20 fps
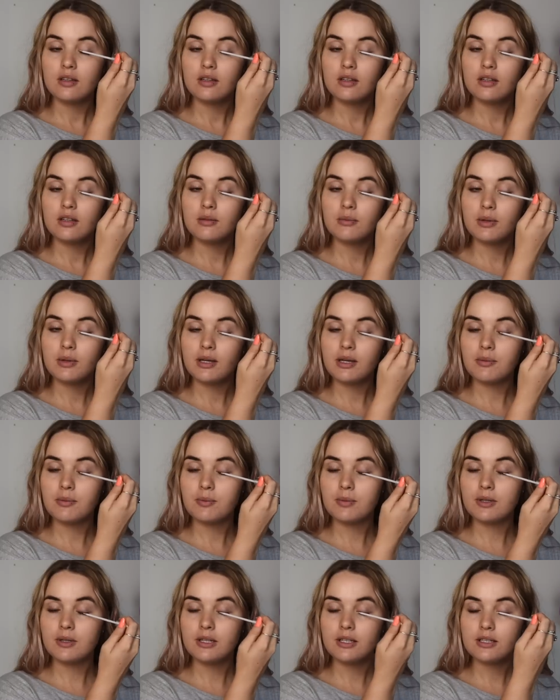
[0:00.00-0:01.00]
and my
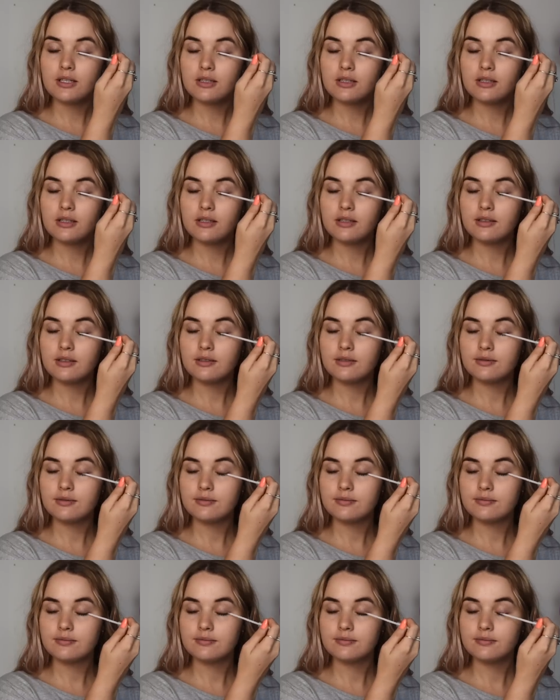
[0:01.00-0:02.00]
upper lash line.
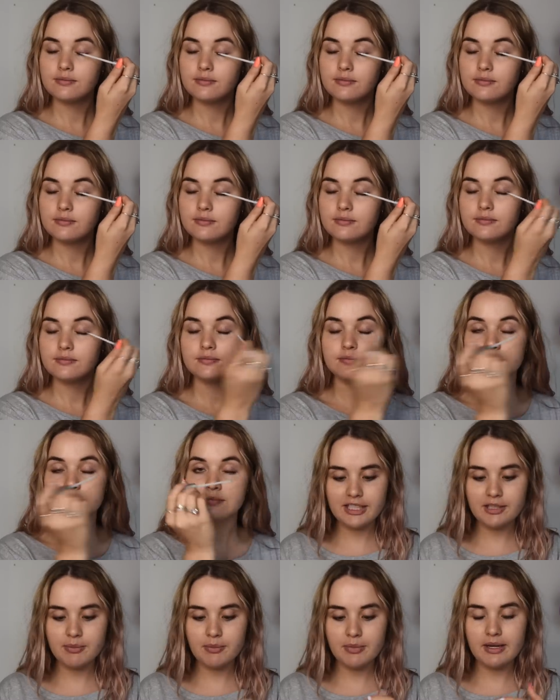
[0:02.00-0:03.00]

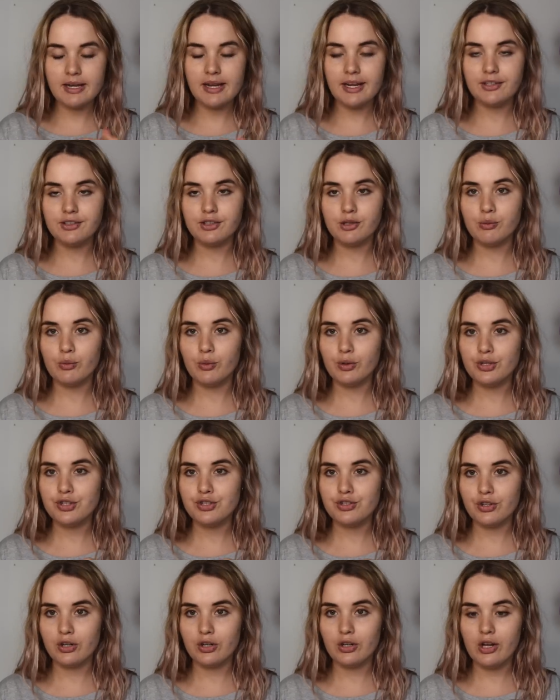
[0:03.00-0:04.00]
Vitamin Nectar
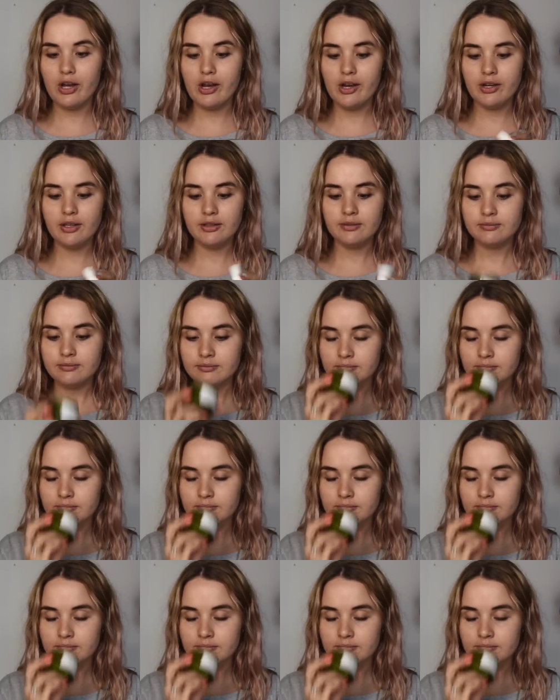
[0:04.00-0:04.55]
Moisture Glow.